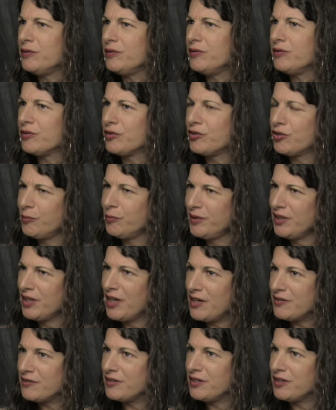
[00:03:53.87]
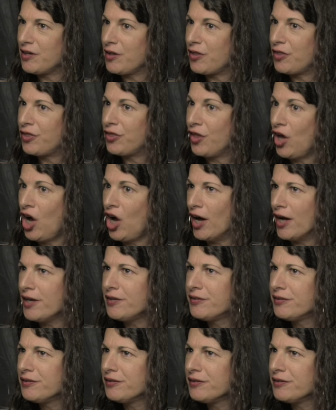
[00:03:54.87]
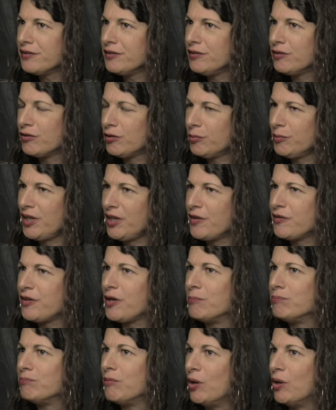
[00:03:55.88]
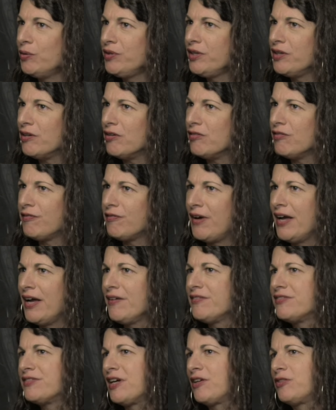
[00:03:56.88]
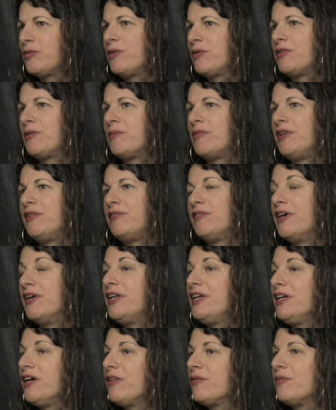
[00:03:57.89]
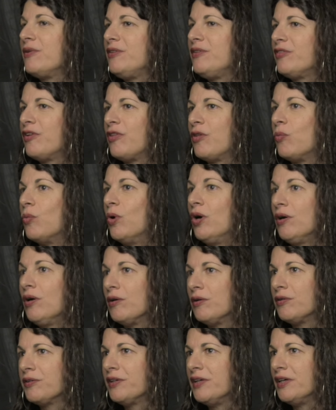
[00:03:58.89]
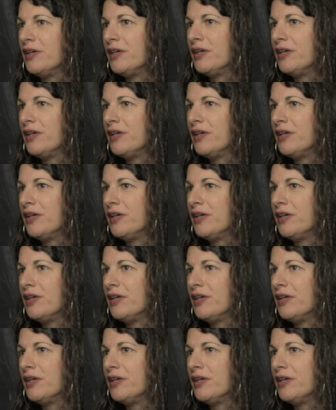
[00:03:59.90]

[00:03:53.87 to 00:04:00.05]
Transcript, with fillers: criminalizing a thought. You're criminalizing a motive. If I have sex with somebody for any other reason in the world,